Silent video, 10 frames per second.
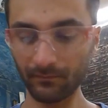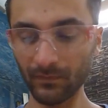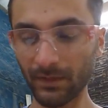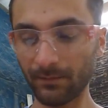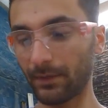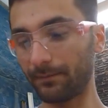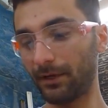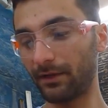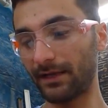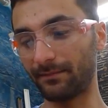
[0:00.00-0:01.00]
but bear
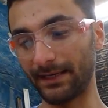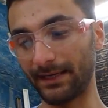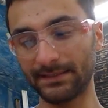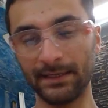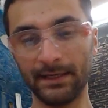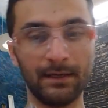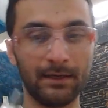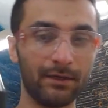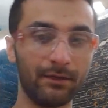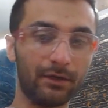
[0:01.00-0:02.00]
that in mind.
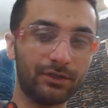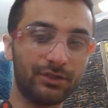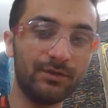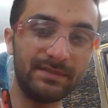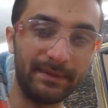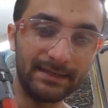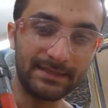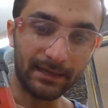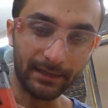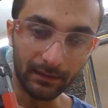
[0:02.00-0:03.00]
There are two speeds
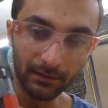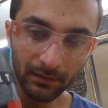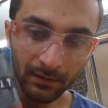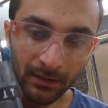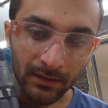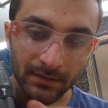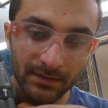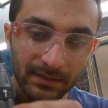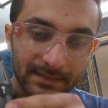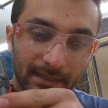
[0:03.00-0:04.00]
on here. So
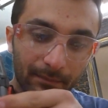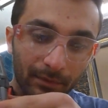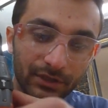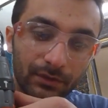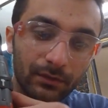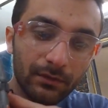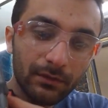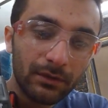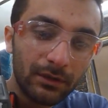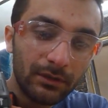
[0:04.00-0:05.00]
this is number
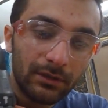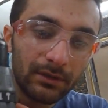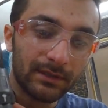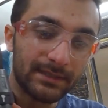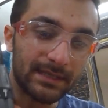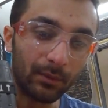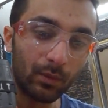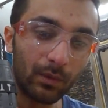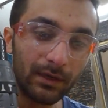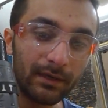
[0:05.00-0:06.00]
two, this is number
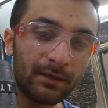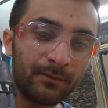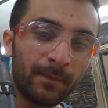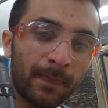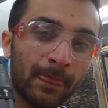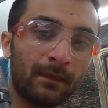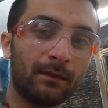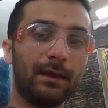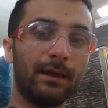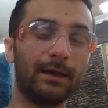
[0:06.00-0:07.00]
one.
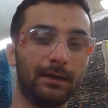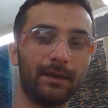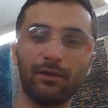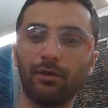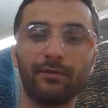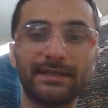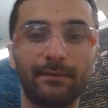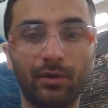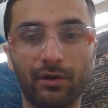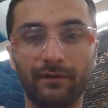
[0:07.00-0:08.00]
The only reason I'm
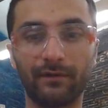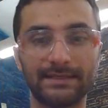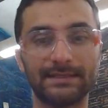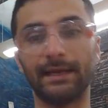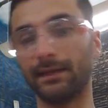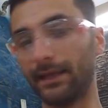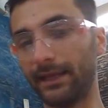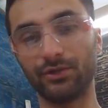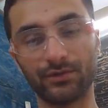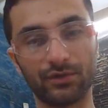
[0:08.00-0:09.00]
going over this is like hand
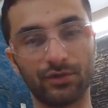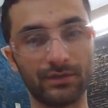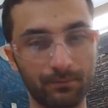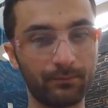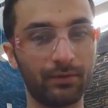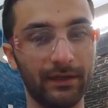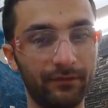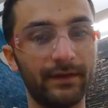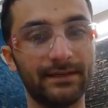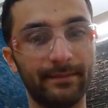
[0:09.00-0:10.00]
drills are just pretty
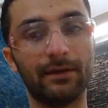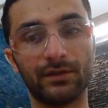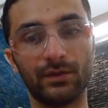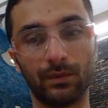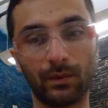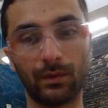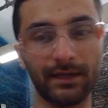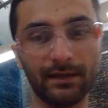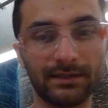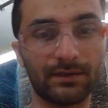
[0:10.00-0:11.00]
fundamental to
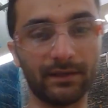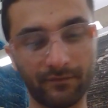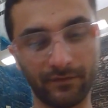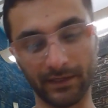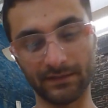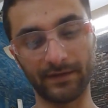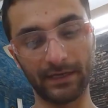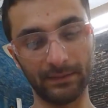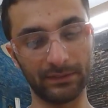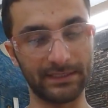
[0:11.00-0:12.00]
woodworking, so I feel like it's
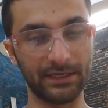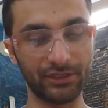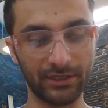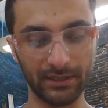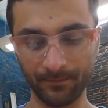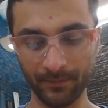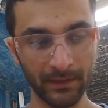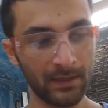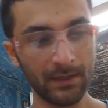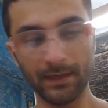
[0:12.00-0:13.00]
valuable to touch on.
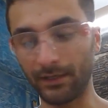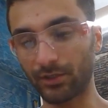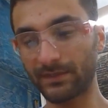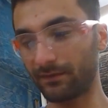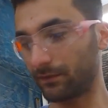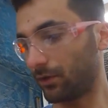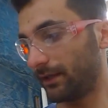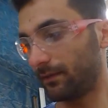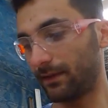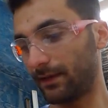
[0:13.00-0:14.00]
in terms of loading
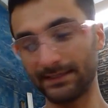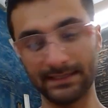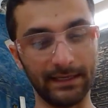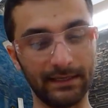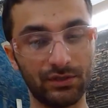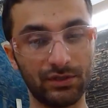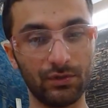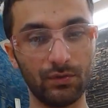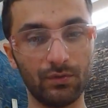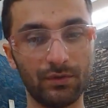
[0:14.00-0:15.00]
things
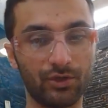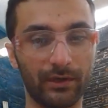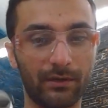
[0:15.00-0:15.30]
into the drill.